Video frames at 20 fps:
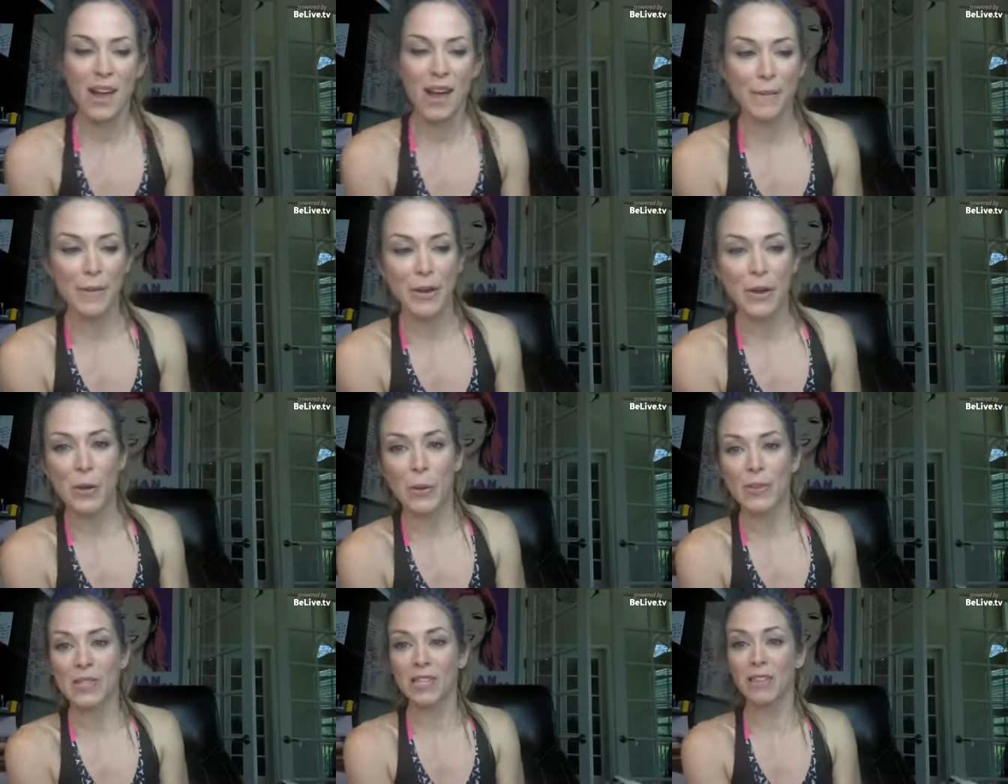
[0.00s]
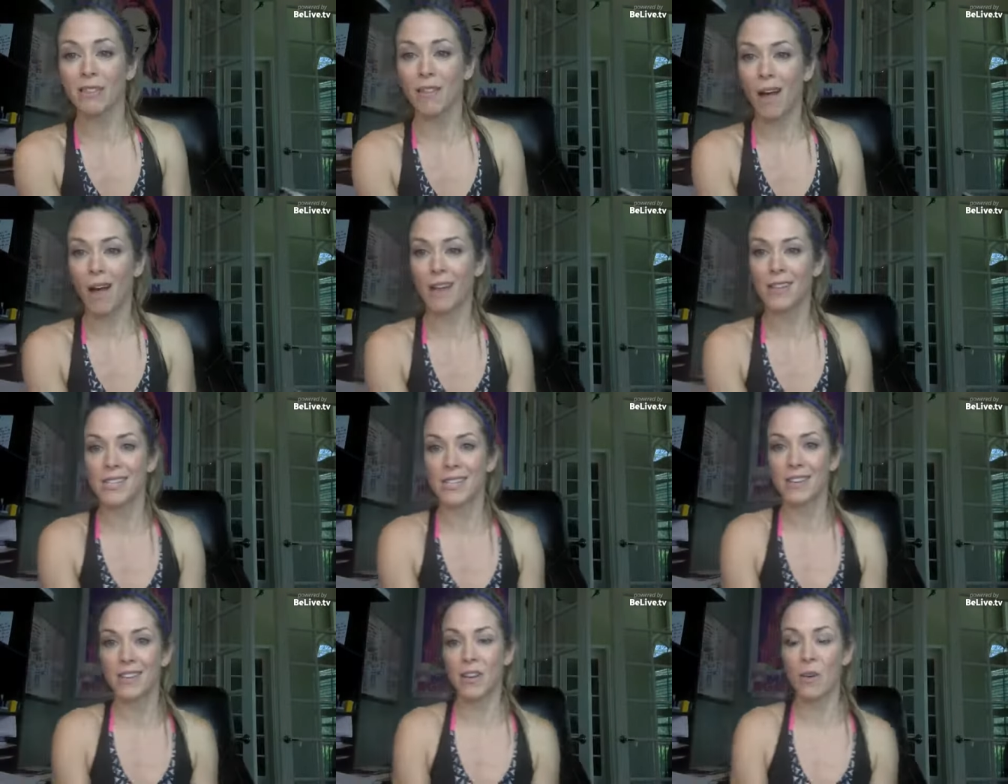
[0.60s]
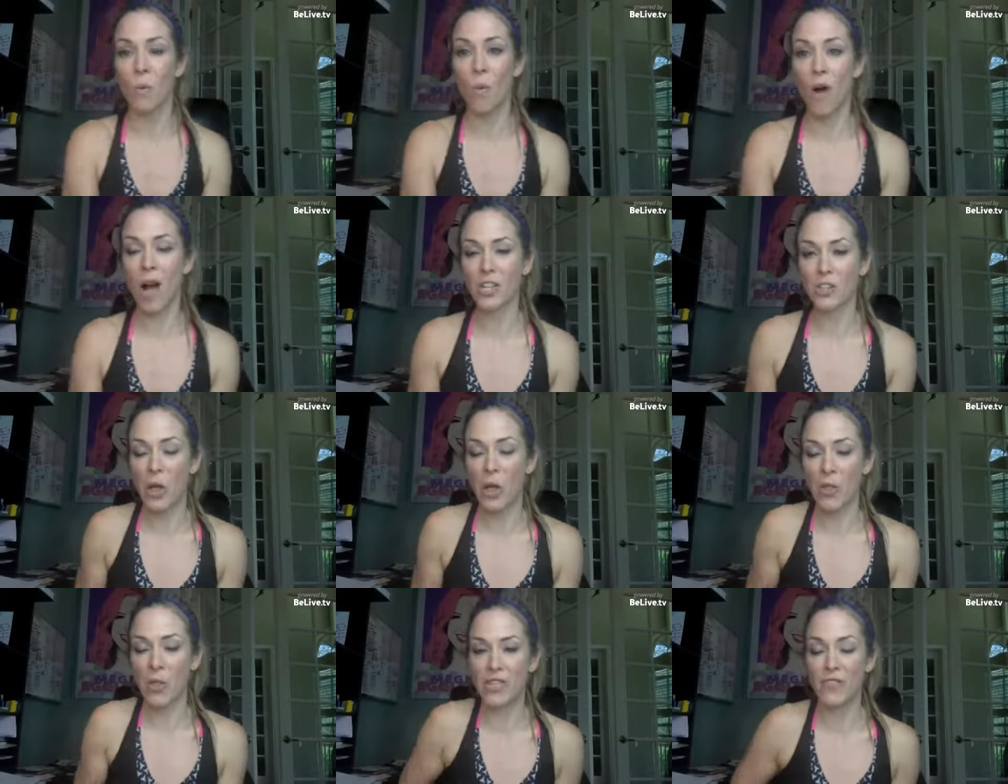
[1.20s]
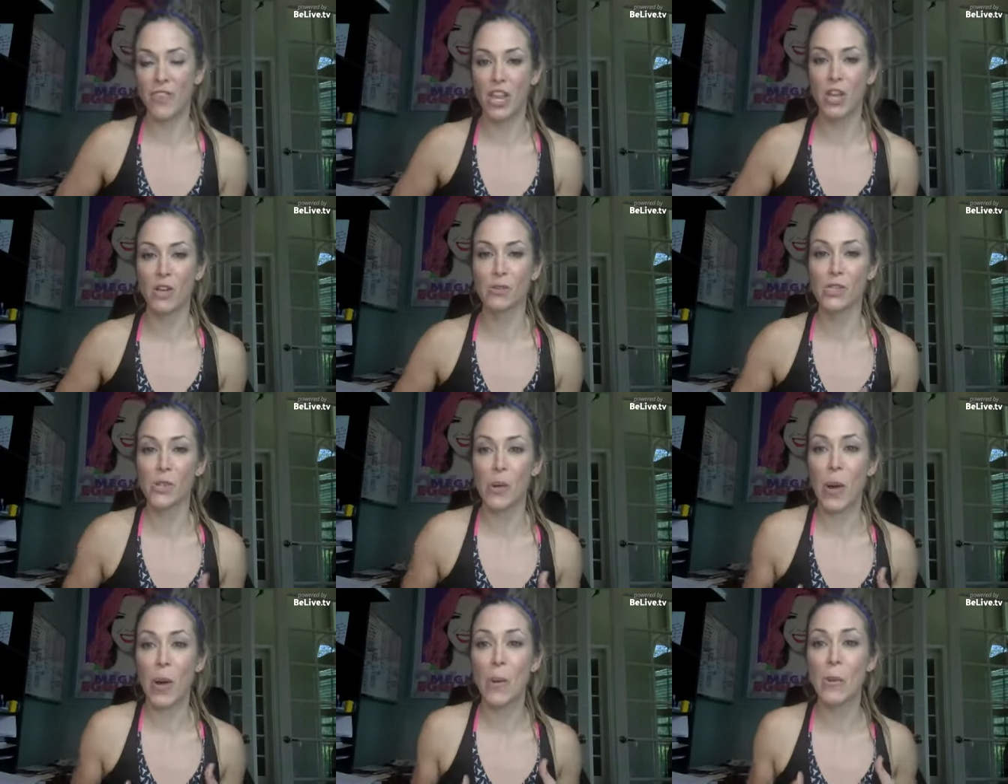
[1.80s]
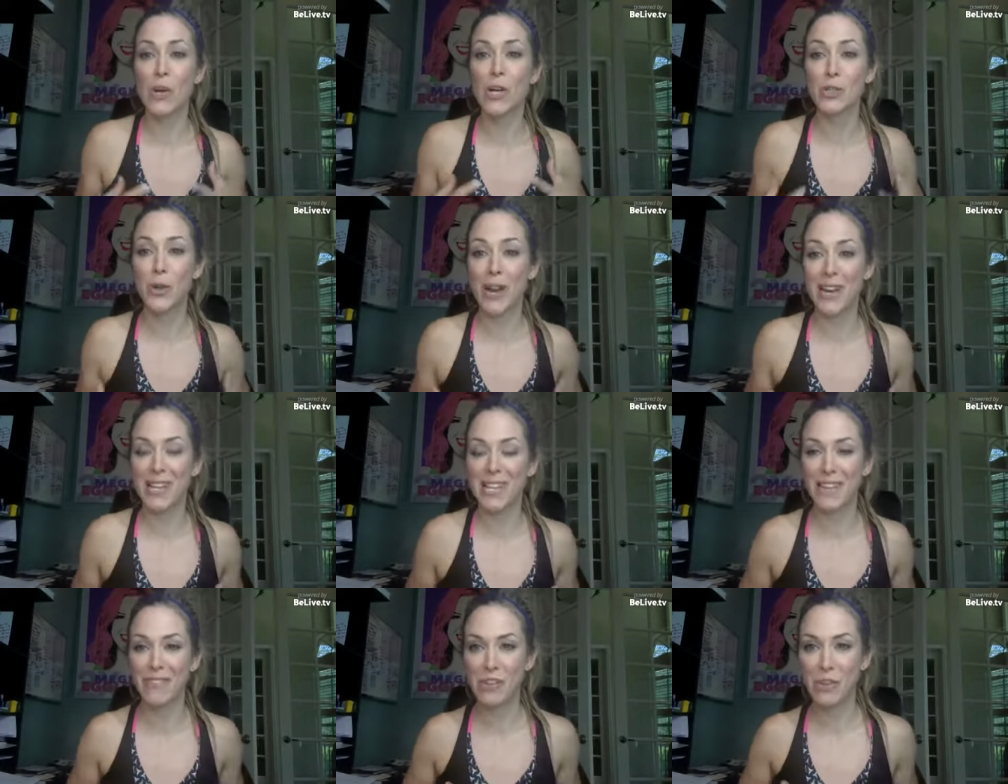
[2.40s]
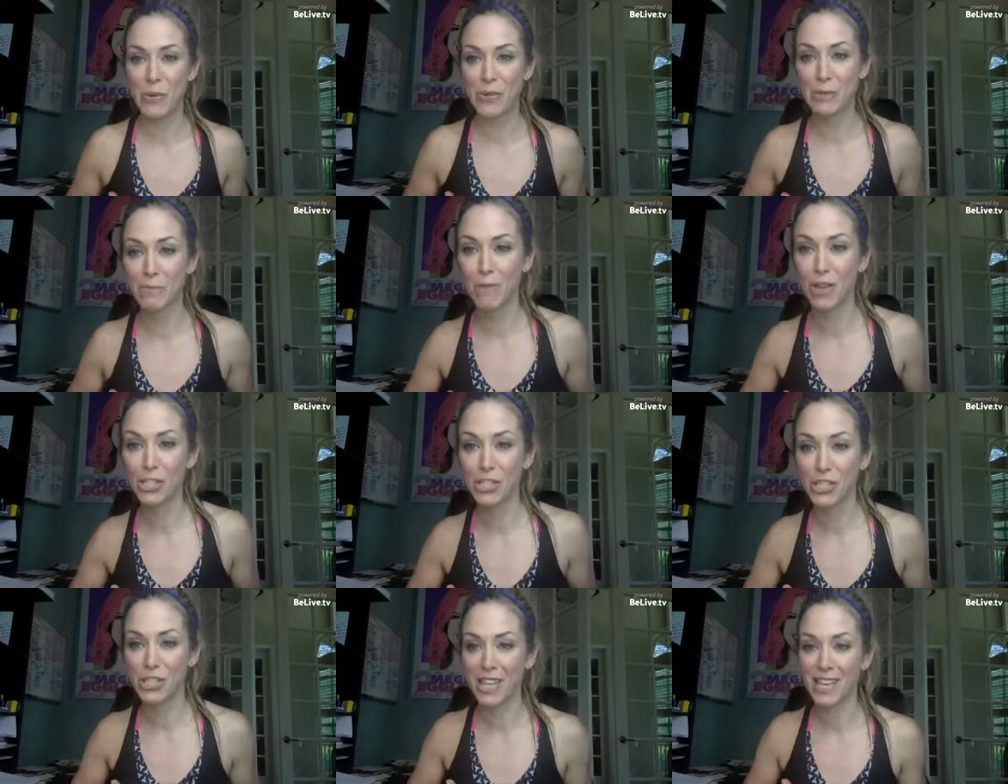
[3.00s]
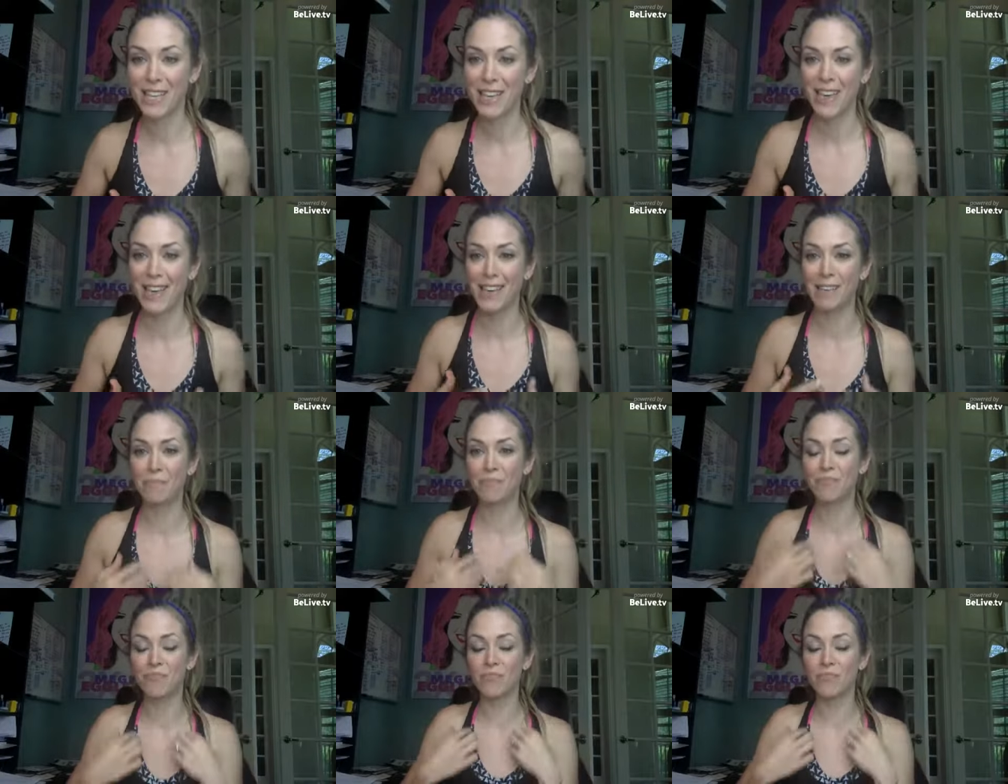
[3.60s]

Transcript: Um, I know it's a lot to watch all these videos, so I want to try to give you as much as I can